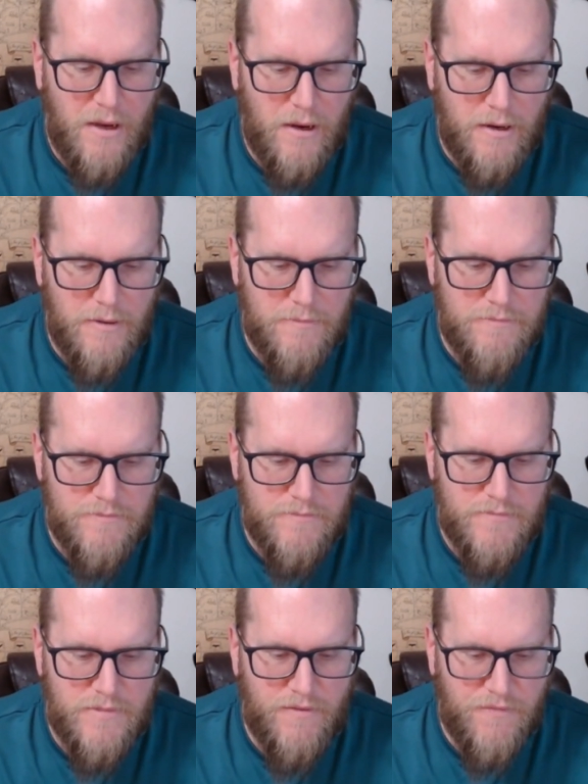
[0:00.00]

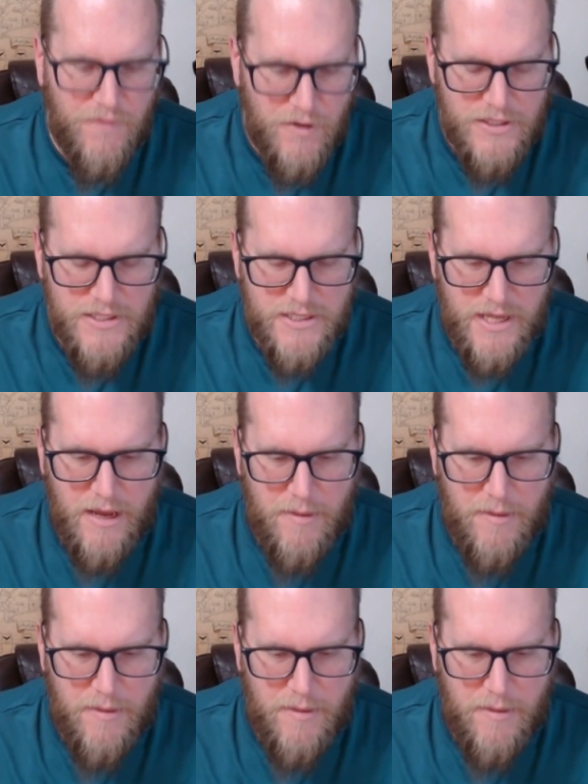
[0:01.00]
The first